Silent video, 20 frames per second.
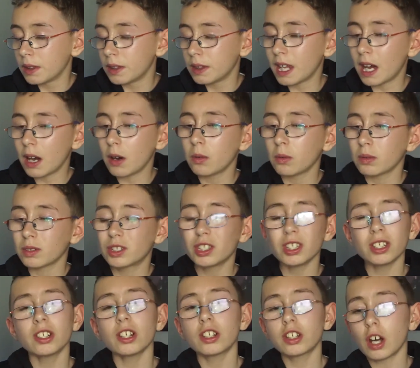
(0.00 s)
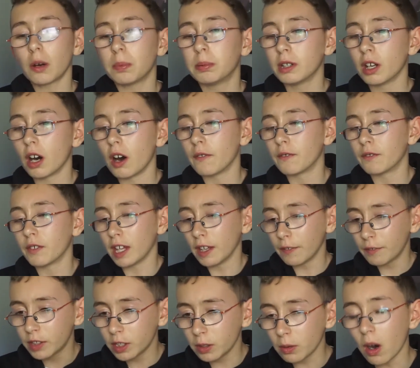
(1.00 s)
now just to top it off,
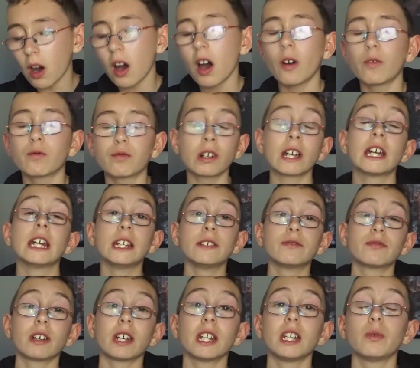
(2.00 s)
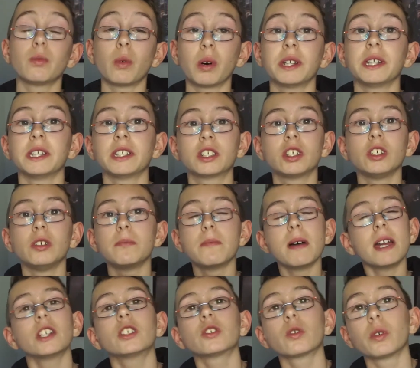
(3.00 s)
if you are really wanting to
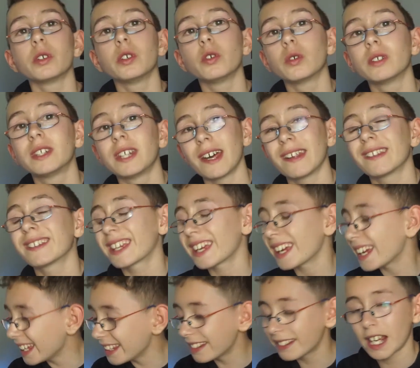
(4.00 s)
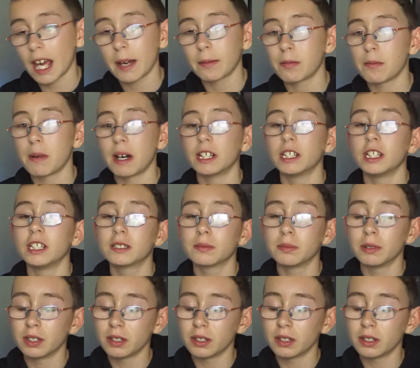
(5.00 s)
make sure your desk is cable managed,